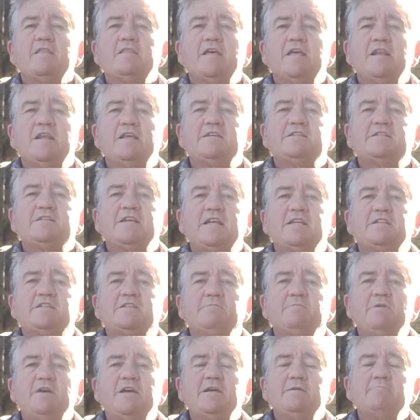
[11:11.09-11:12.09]
Then he said
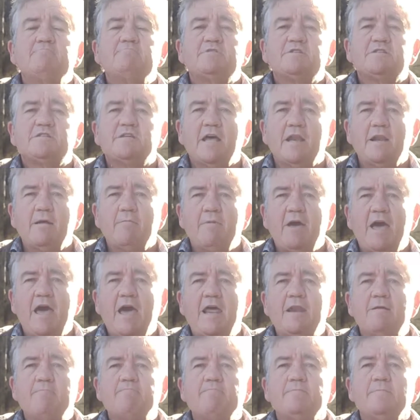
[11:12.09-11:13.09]
to me, son of
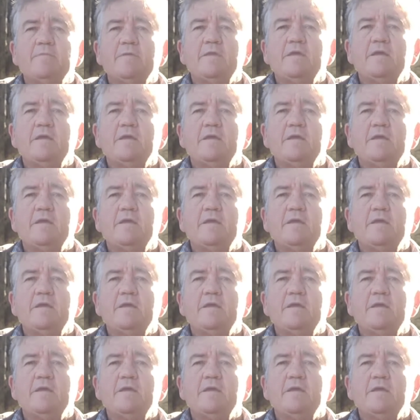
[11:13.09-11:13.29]
man,